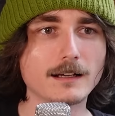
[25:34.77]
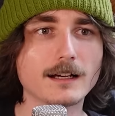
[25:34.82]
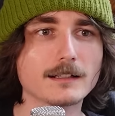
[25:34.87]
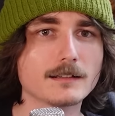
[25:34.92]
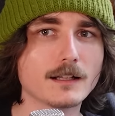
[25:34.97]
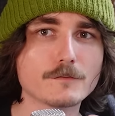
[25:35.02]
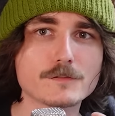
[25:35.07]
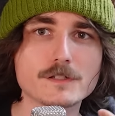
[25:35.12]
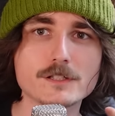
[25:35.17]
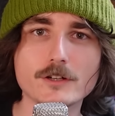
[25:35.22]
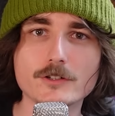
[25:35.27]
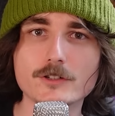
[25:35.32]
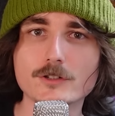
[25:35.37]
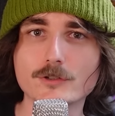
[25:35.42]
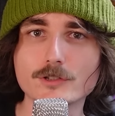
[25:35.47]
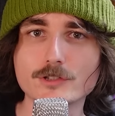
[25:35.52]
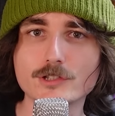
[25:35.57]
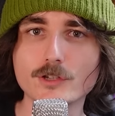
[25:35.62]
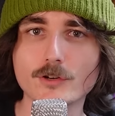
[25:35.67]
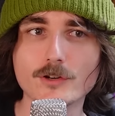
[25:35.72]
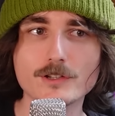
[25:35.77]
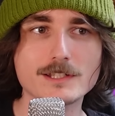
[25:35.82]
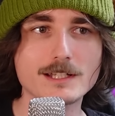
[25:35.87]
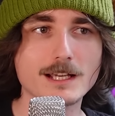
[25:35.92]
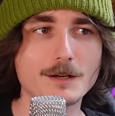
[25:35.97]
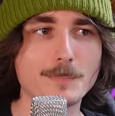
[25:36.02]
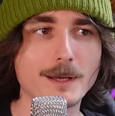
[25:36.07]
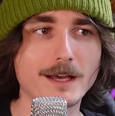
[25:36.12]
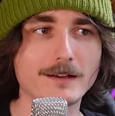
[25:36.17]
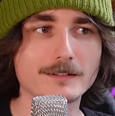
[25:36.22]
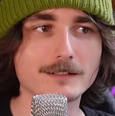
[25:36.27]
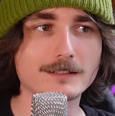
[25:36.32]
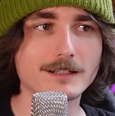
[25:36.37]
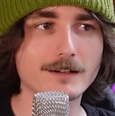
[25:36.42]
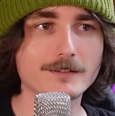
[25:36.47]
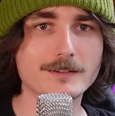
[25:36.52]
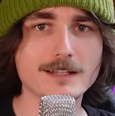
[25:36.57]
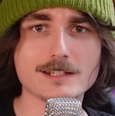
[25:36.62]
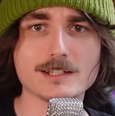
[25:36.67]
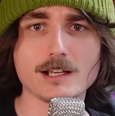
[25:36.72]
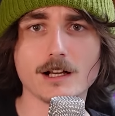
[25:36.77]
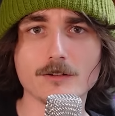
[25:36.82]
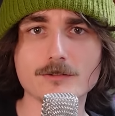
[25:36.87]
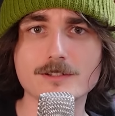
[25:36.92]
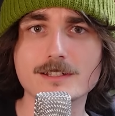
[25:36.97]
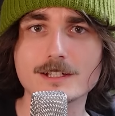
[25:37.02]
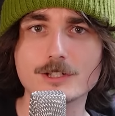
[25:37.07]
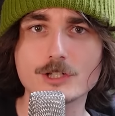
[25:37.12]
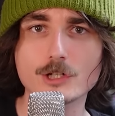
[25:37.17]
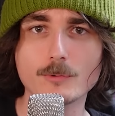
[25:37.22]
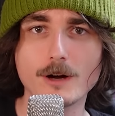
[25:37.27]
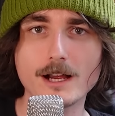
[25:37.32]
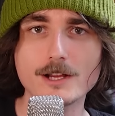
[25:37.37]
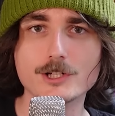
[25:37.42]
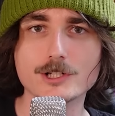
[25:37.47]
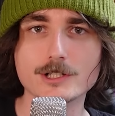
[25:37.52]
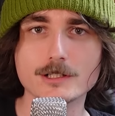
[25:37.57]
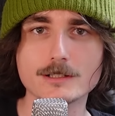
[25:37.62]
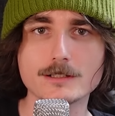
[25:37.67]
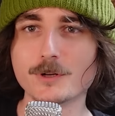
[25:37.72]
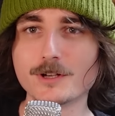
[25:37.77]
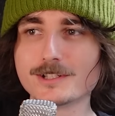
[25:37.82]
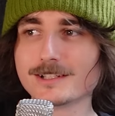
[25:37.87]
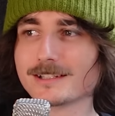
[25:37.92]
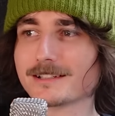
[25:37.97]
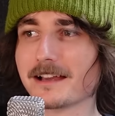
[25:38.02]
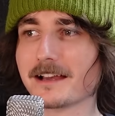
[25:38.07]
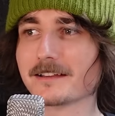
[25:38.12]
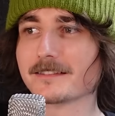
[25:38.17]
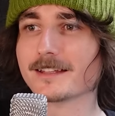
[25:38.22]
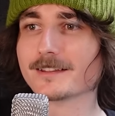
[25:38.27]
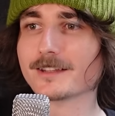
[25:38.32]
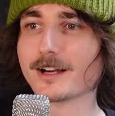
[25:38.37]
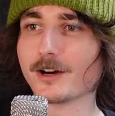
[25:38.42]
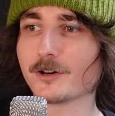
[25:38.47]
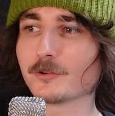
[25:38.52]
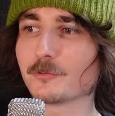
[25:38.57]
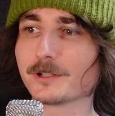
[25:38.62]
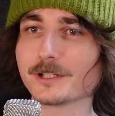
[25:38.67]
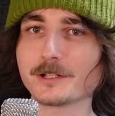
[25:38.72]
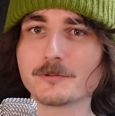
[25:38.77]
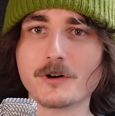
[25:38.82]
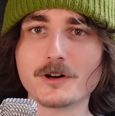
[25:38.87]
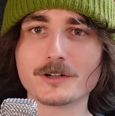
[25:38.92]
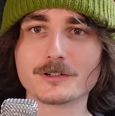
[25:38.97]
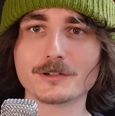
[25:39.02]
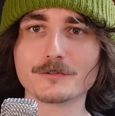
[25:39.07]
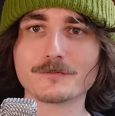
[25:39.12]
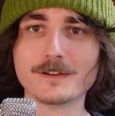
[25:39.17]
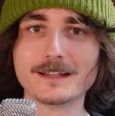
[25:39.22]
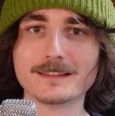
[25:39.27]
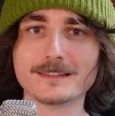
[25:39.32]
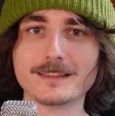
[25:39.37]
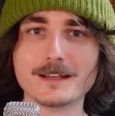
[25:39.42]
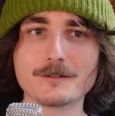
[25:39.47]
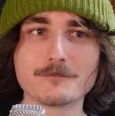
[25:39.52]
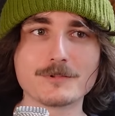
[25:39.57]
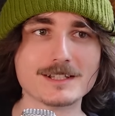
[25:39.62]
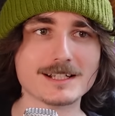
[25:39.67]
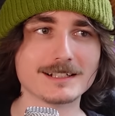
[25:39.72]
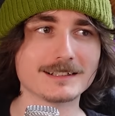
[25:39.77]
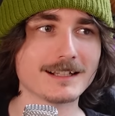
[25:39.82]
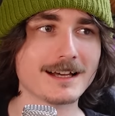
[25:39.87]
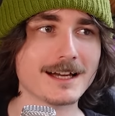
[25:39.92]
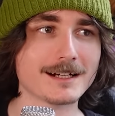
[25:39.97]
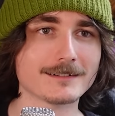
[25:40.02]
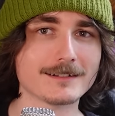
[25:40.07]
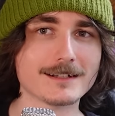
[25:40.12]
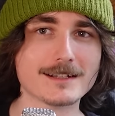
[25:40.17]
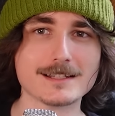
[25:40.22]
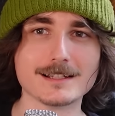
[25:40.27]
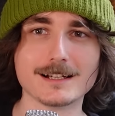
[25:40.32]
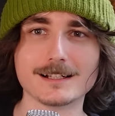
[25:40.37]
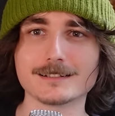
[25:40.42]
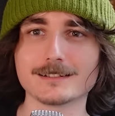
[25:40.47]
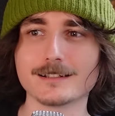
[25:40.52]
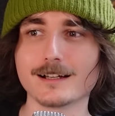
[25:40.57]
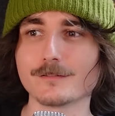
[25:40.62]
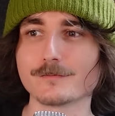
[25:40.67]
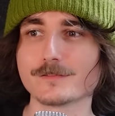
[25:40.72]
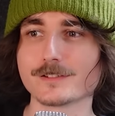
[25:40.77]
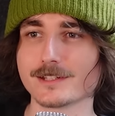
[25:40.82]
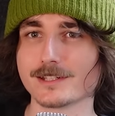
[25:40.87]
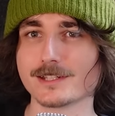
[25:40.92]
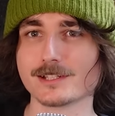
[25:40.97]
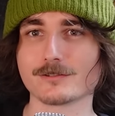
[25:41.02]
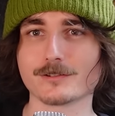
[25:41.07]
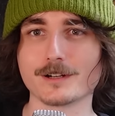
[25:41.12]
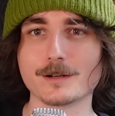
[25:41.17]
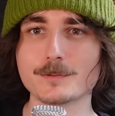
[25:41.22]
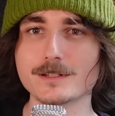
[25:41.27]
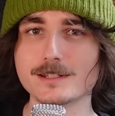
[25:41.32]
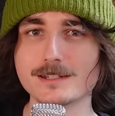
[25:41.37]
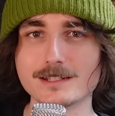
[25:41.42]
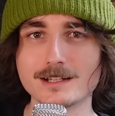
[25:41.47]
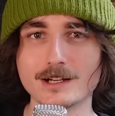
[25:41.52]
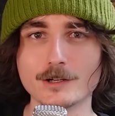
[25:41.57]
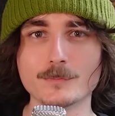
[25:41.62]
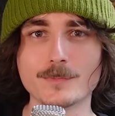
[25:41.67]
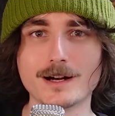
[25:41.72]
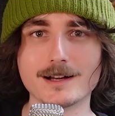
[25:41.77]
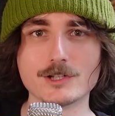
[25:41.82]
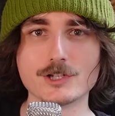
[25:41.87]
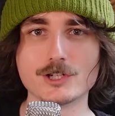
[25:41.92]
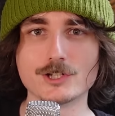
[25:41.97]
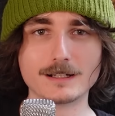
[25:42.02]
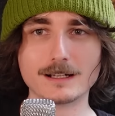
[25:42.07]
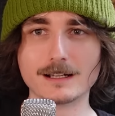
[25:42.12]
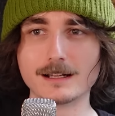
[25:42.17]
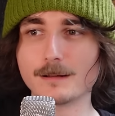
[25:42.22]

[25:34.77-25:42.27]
I'd love to know your thoughts about, you know, this whole situation. Personally, I think the whole Willy Wonka event thing was hilarious. I love the script so much.